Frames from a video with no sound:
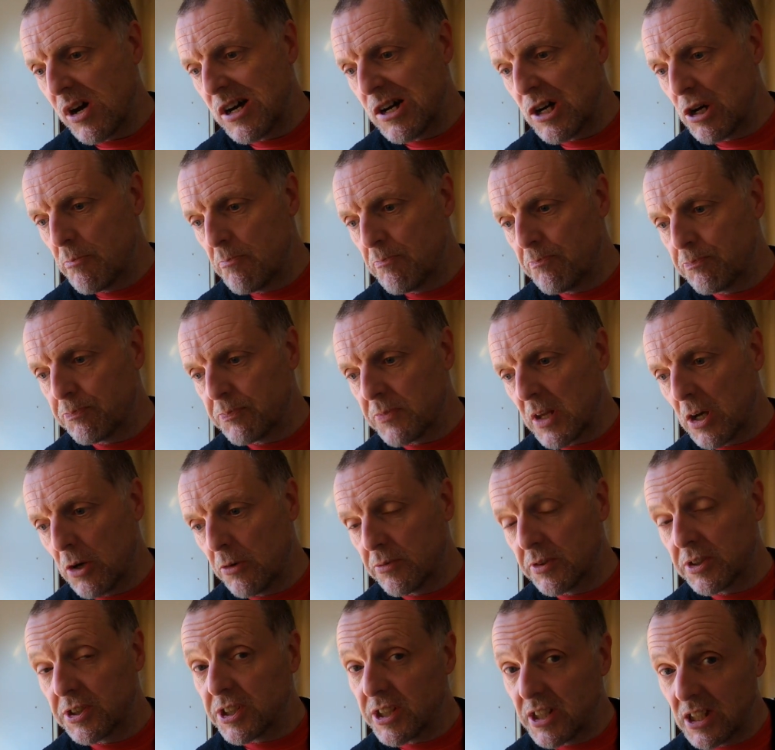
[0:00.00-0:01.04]

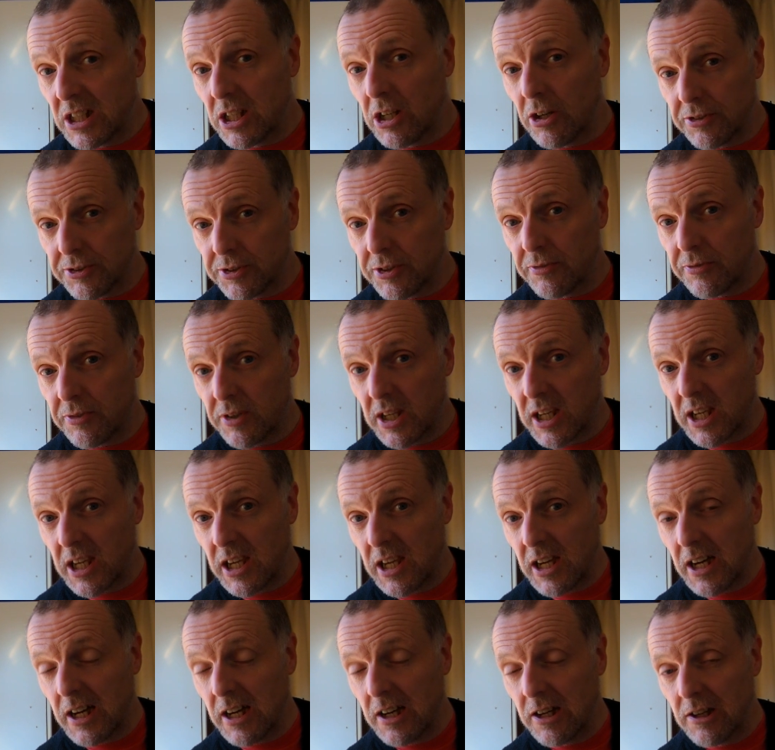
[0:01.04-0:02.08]
Obviously a lot of
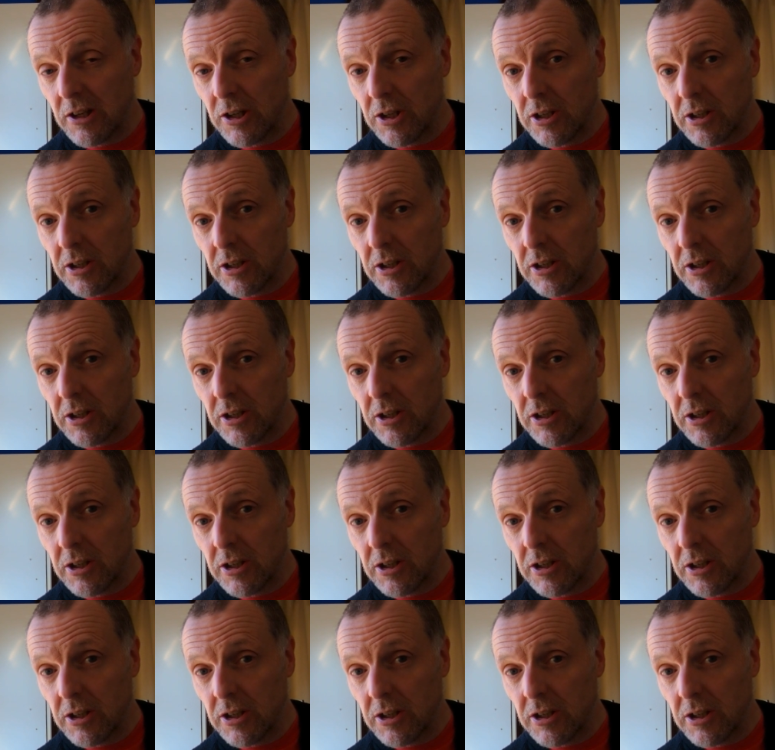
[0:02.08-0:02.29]
the